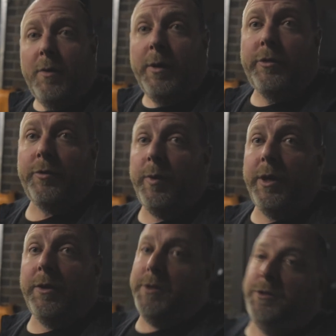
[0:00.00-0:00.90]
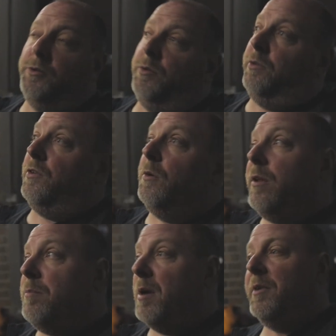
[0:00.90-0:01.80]
which we are going to soak
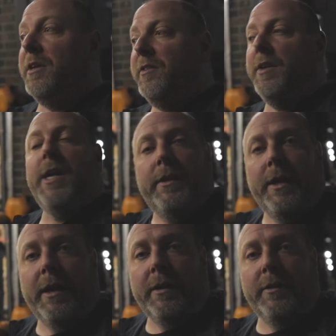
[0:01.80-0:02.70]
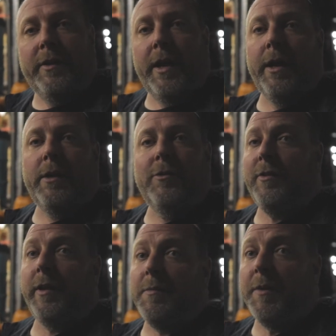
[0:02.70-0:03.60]
the pumpkins in at the end and
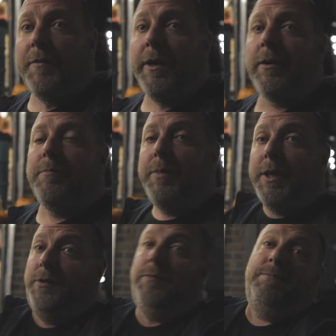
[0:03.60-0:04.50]
just light them on fire because